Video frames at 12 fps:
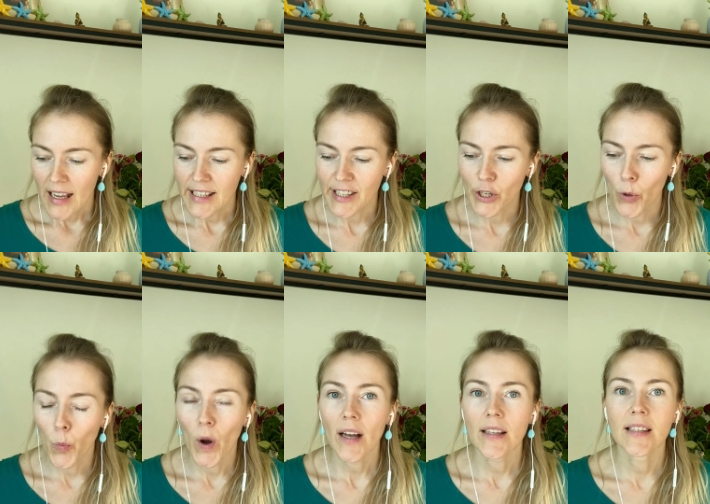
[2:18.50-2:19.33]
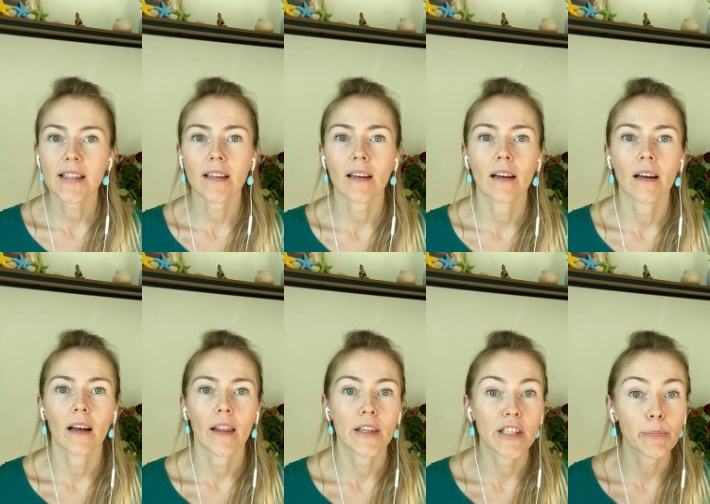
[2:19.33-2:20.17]
So what
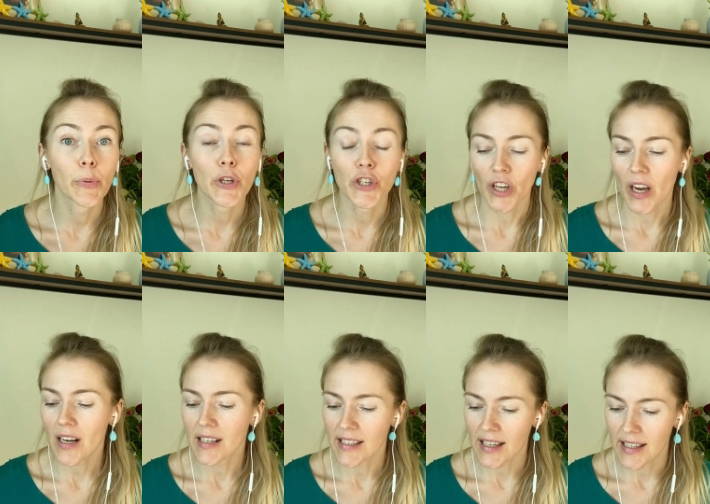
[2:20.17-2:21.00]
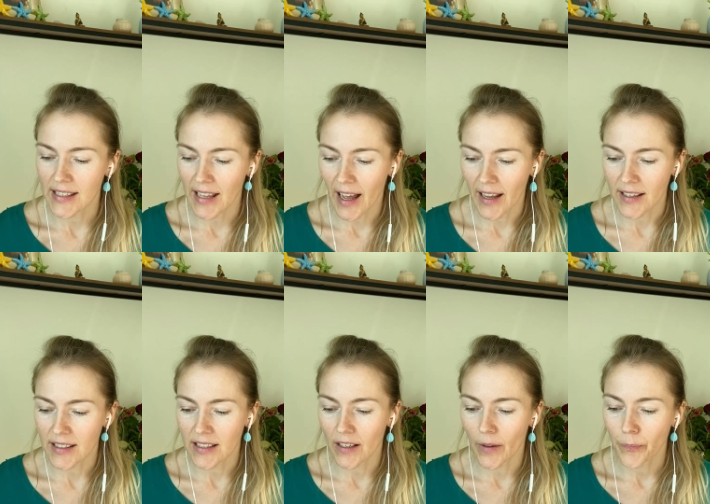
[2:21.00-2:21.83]
uh, this book shares is that
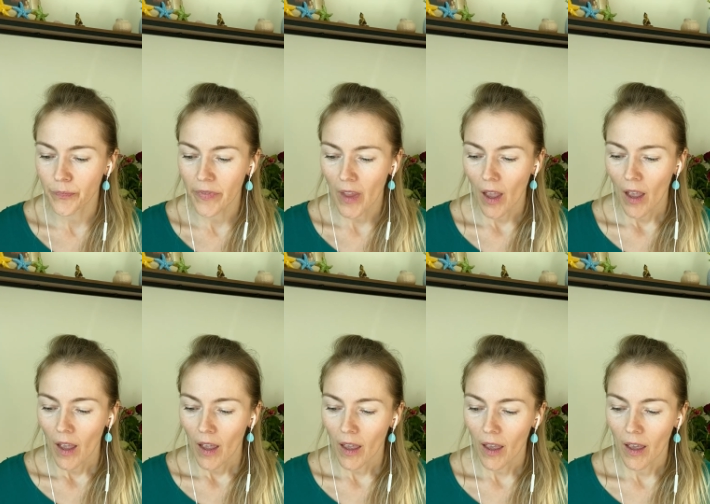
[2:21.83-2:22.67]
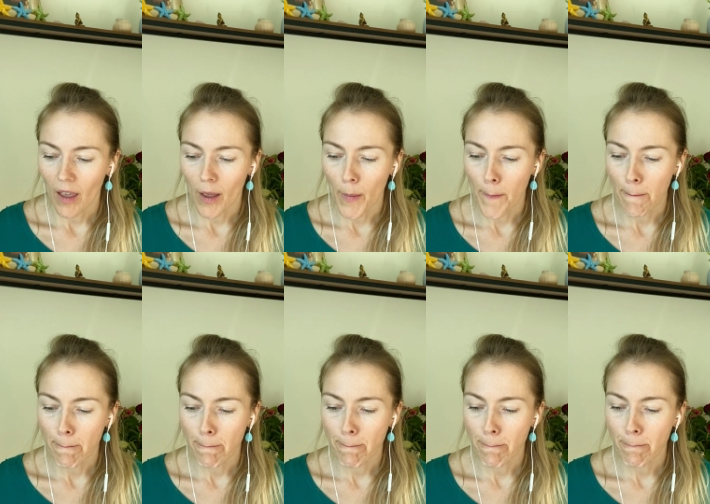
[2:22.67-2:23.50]
uh, um,
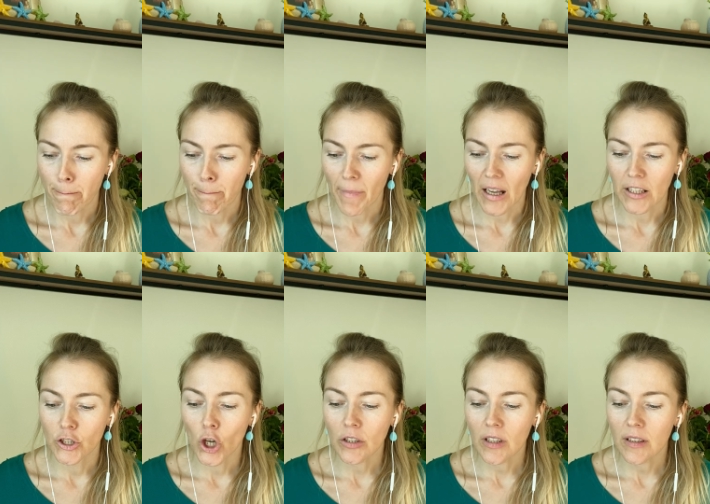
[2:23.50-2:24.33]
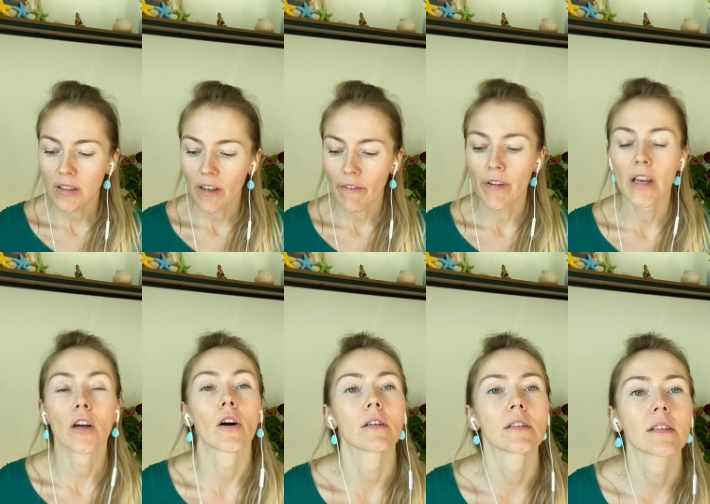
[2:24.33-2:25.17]
Donald
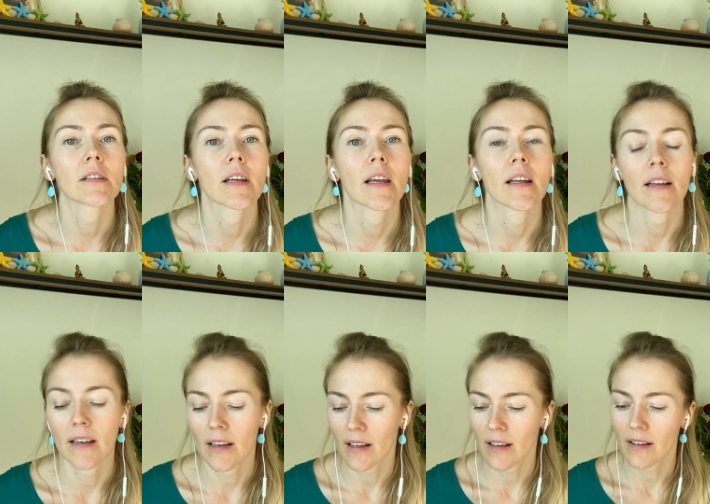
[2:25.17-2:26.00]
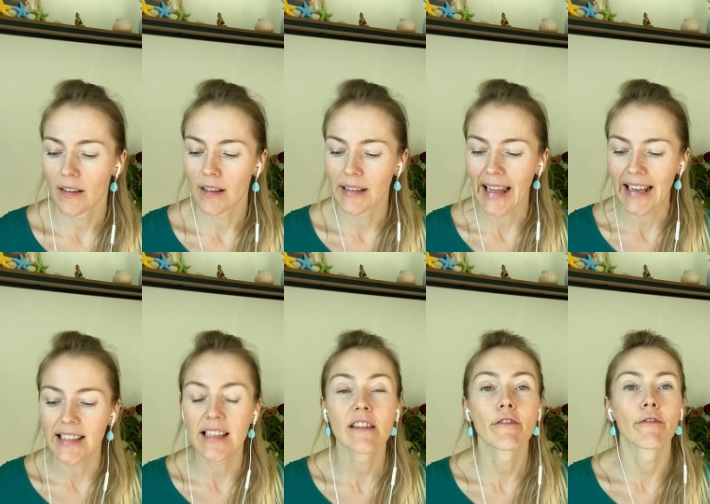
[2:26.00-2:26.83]
Winnicott in uh,
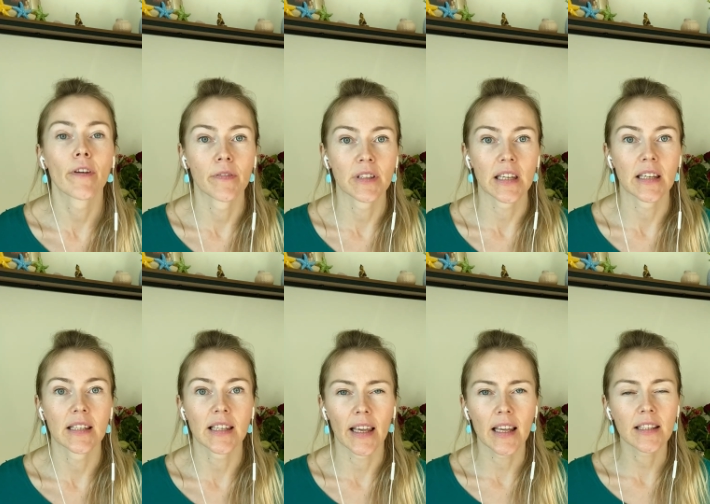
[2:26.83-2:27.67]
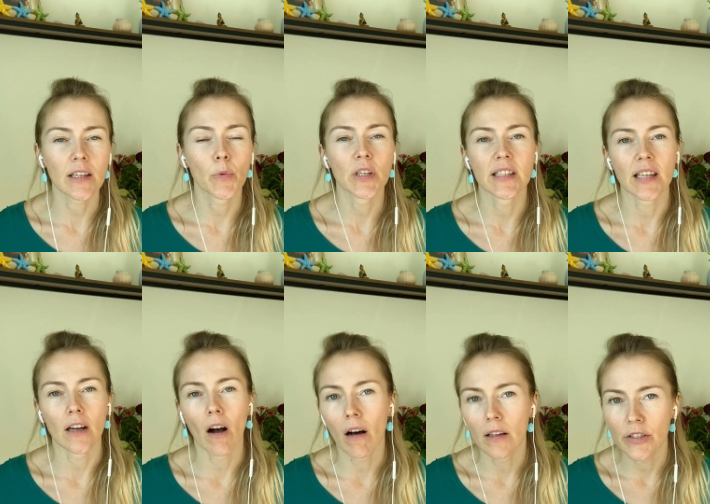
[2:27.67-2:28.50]
1950s. I guess he was
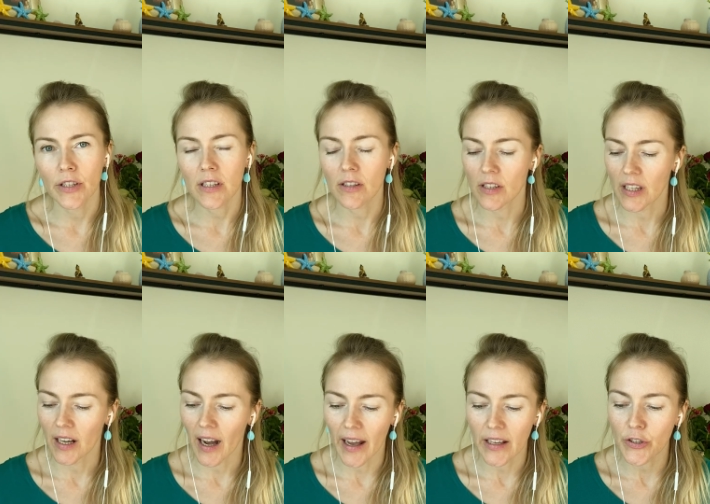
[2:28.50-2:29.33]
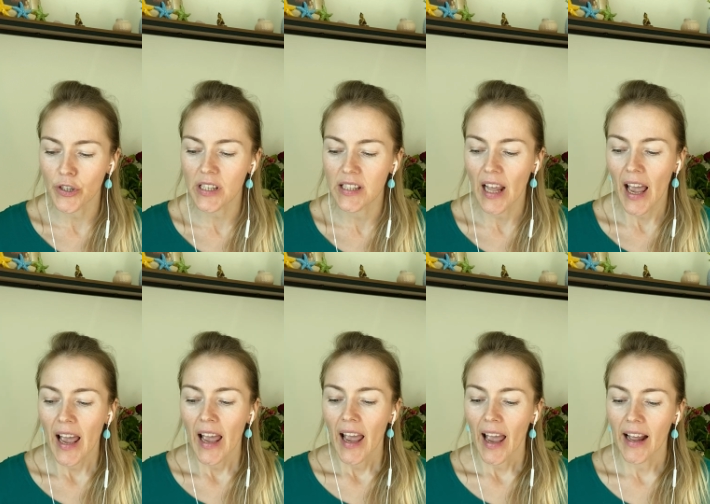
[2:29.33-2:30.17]
psychologist or psychiatrist
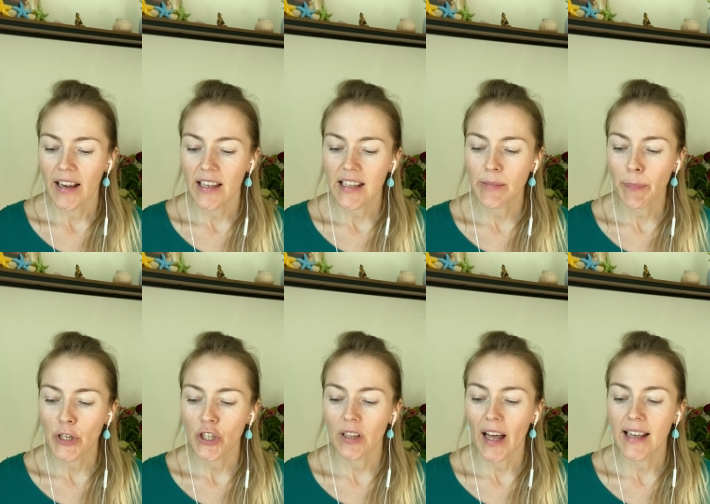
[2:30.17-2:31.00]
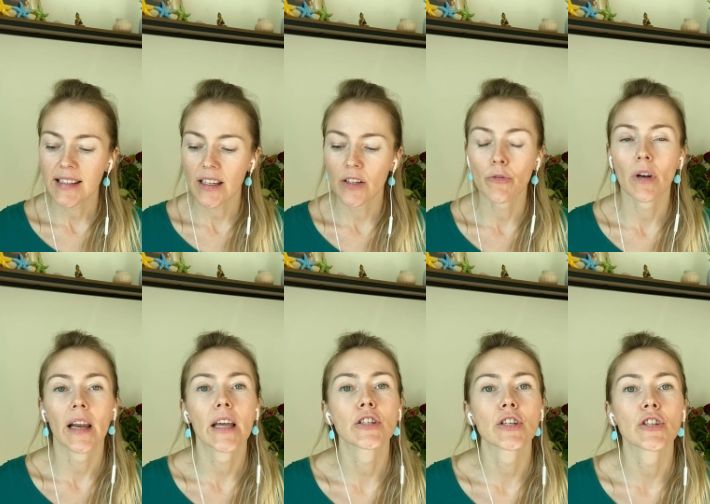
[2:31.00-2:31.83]
and he specialized in
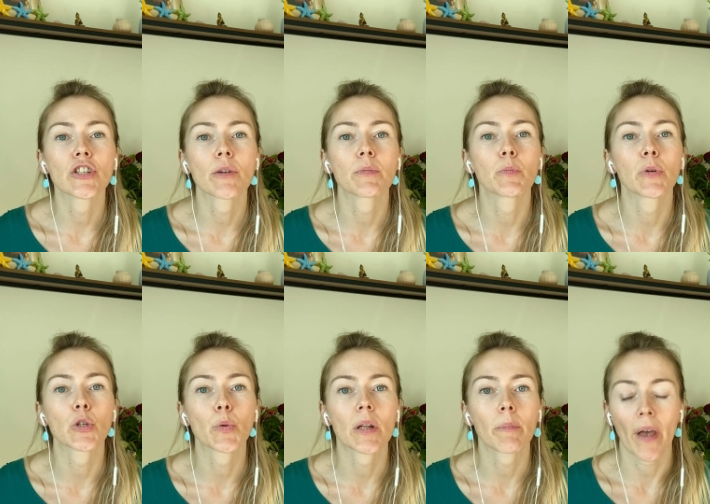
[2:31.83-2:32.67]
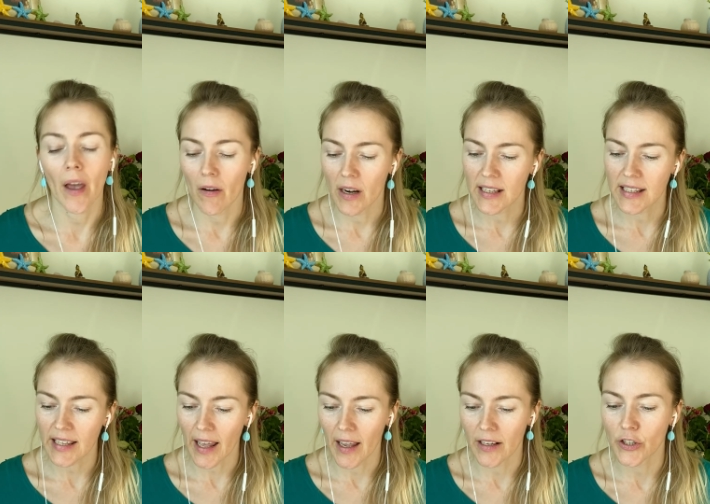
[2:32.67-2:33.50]
relationships between parents
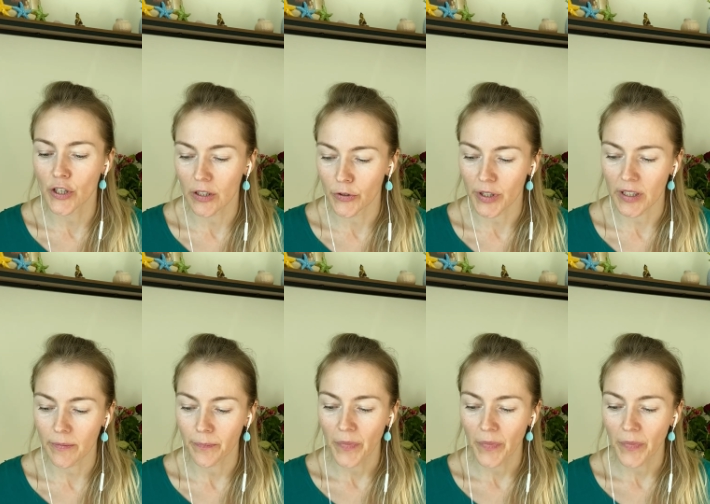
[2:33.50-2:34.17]
and children.